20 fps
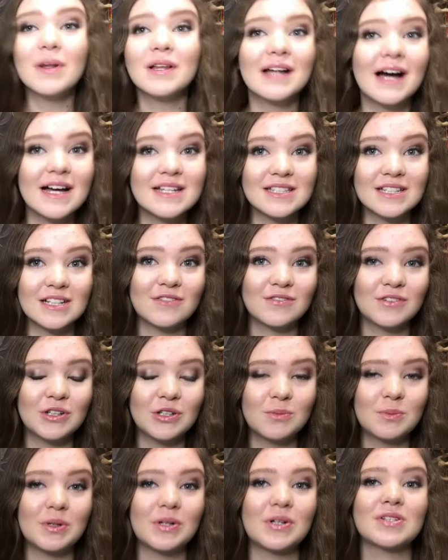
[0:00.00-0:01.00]
plastic
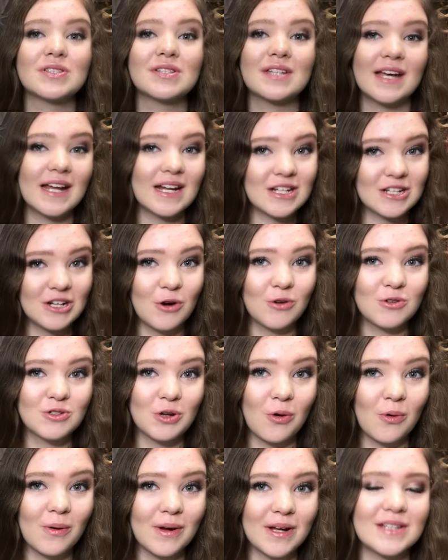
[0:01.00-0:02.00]
food bowls, and no
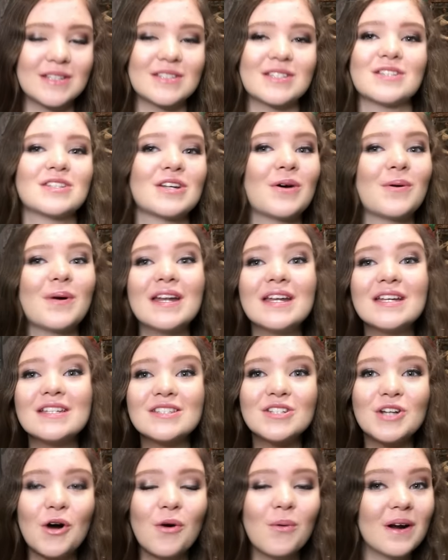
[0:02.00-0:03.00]
toys, so it is
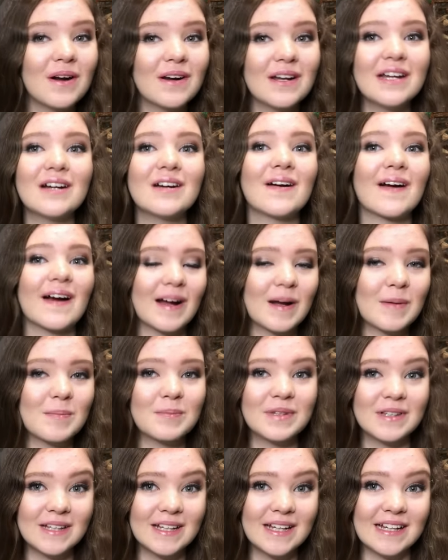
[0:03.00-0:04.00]
nowhere near
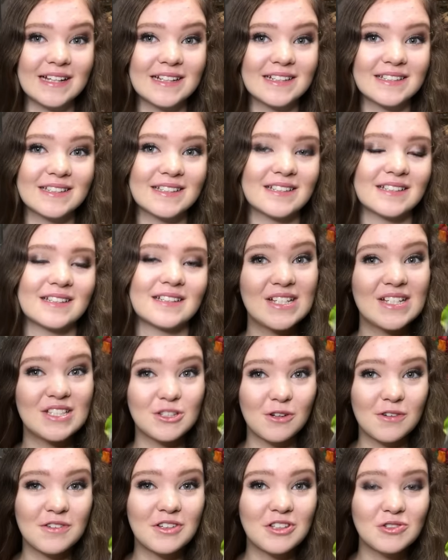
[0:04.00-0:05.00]
complete.
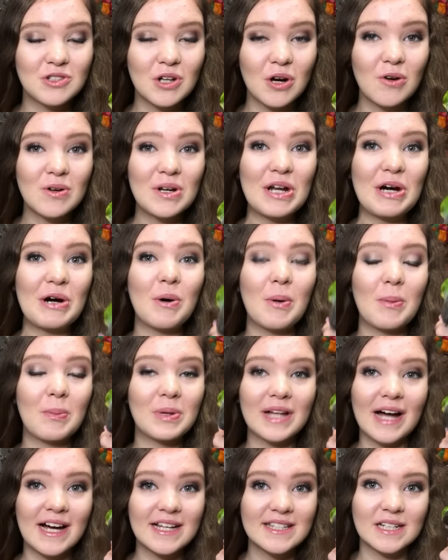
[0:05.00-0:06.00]
So if you don't know,
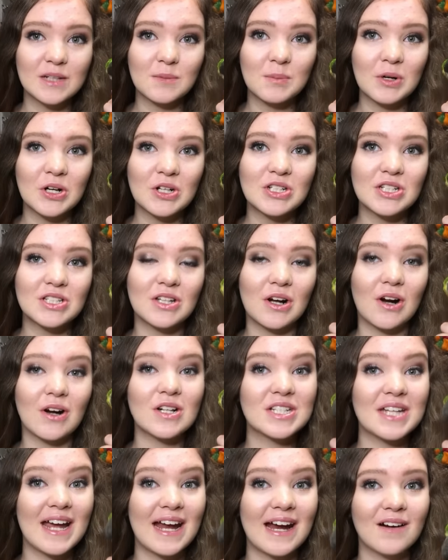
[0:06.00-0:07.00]
plastic perches are
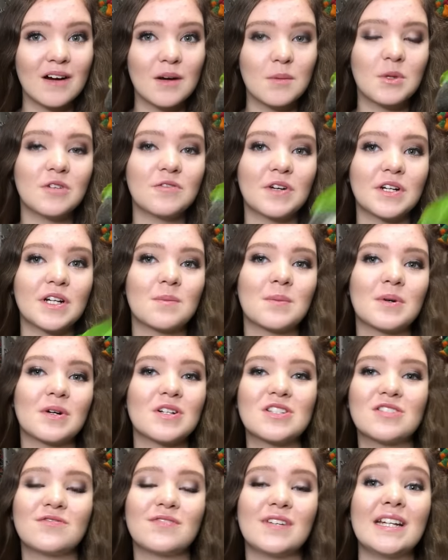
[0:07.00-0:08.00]
terrible for your
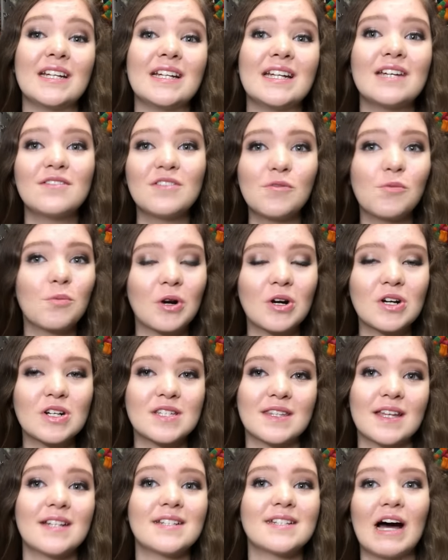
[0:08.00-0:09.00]
bird's feet, even worse
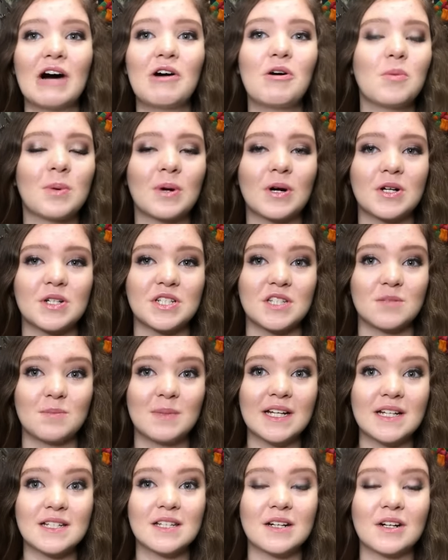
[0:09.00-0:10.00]
than dowel perches
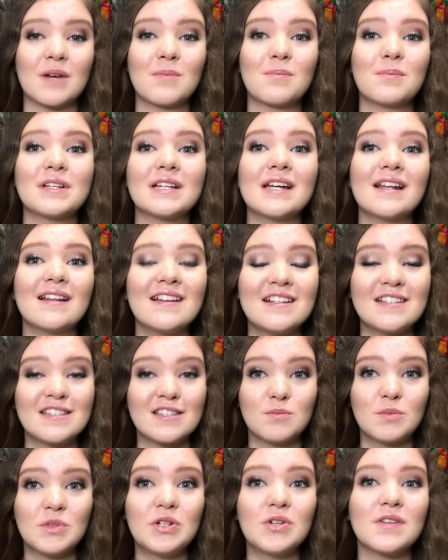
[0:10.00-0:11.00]
because they're completely
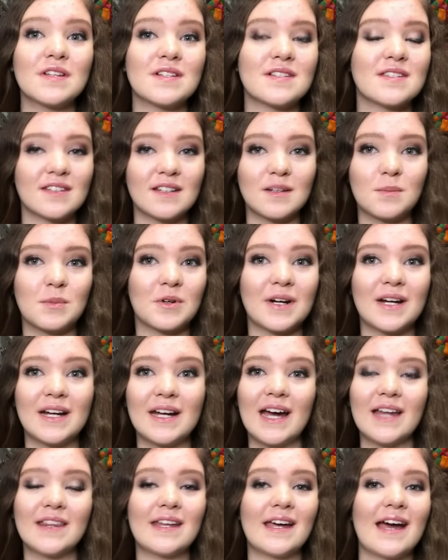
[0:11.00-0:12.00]
smooth and
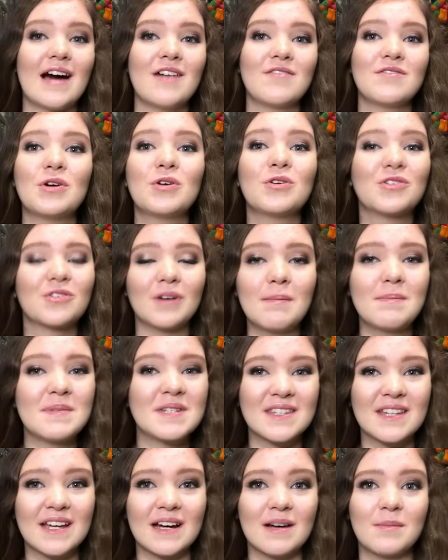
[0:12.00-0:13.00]
slippery and they have no grip
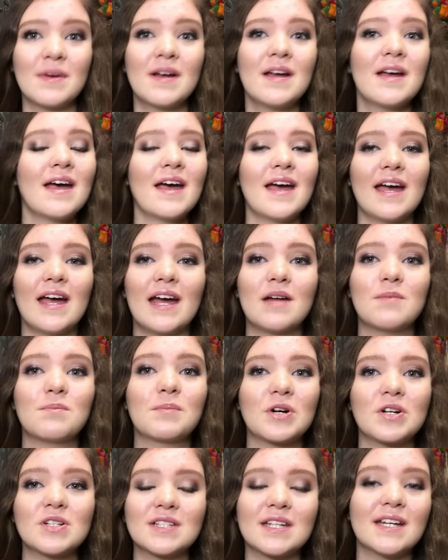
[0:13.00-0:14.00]
to them. And
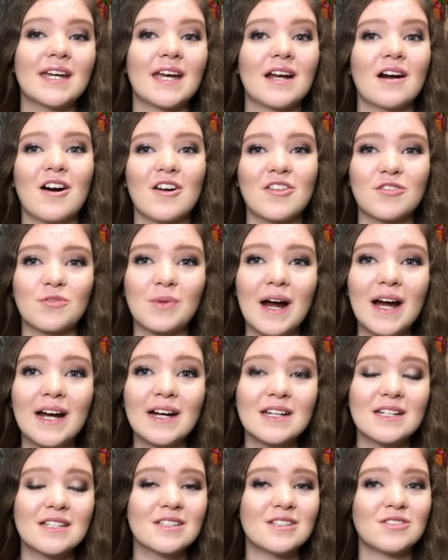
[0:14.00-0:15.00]
birds can get
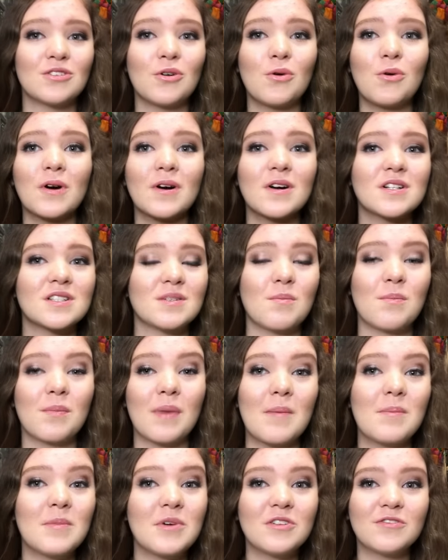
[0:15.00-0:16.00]
arthritis, sores,
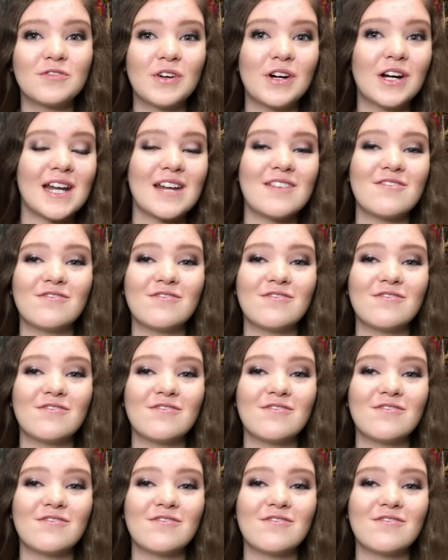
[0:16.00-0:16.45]
bumblefoot